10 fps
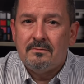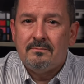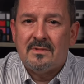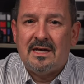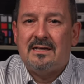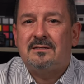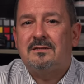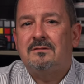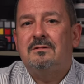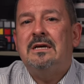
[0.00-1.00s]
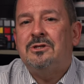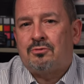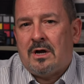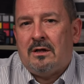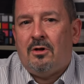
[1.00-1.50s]
as
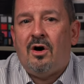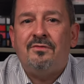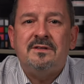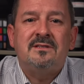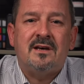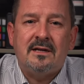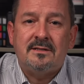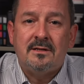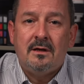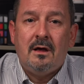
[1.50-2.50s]
Israel often cites